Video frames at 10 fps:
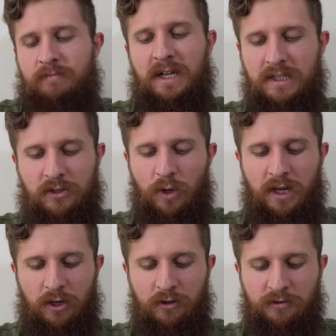that's the
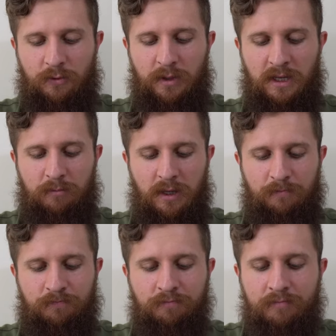way it goes for me.
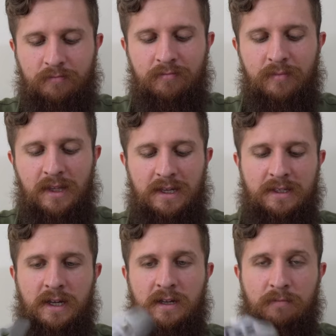But
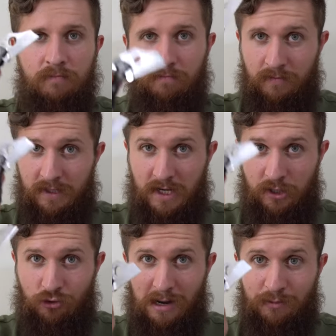it's
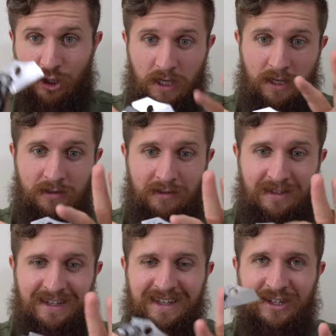not drop shutty.
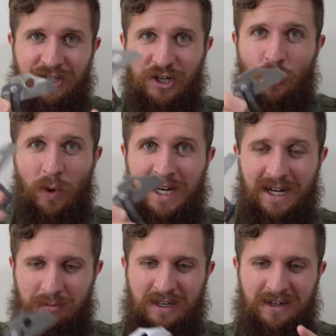There's no weight
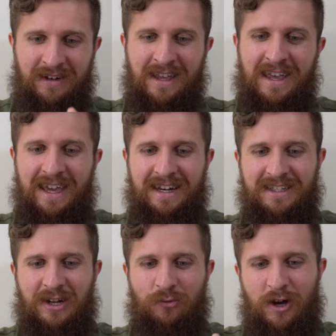up here, and
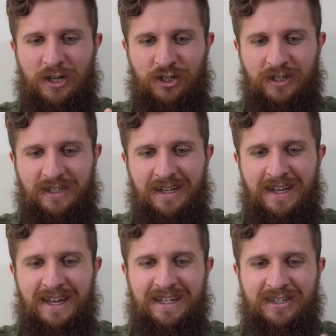it's on washers,
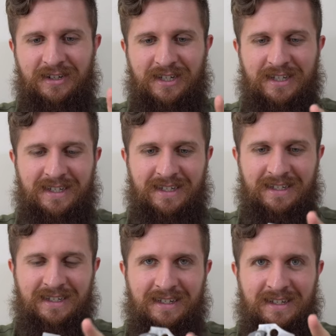and so it just,
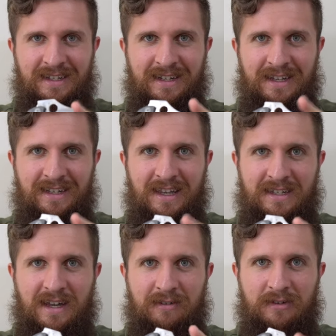
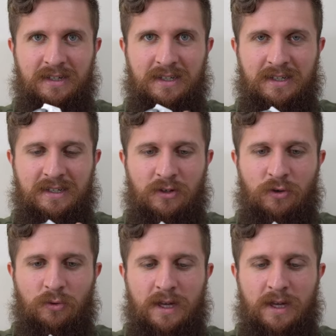it's got resistance the whole